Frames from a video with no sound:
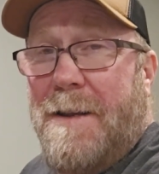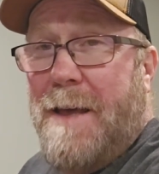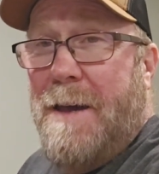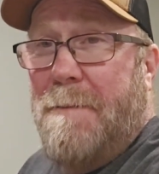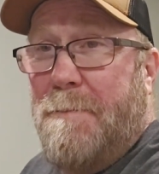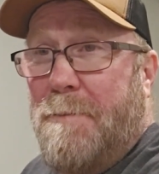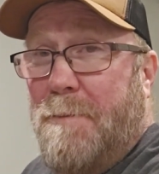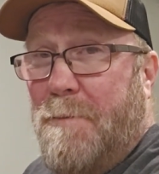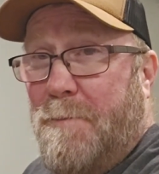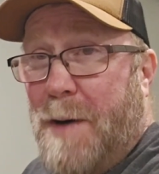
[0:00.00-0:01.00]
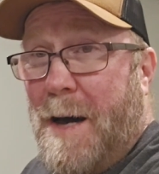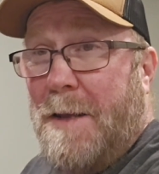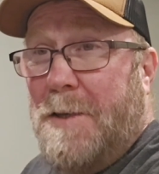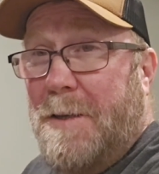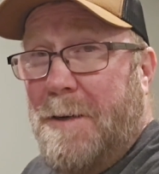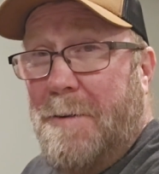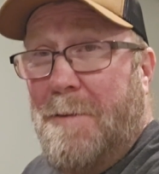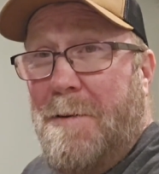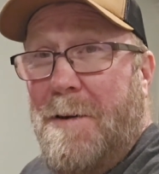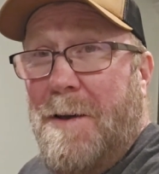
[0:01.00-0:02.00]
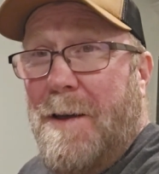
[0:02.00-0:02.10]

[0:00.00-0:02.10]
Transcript: to that pot of stew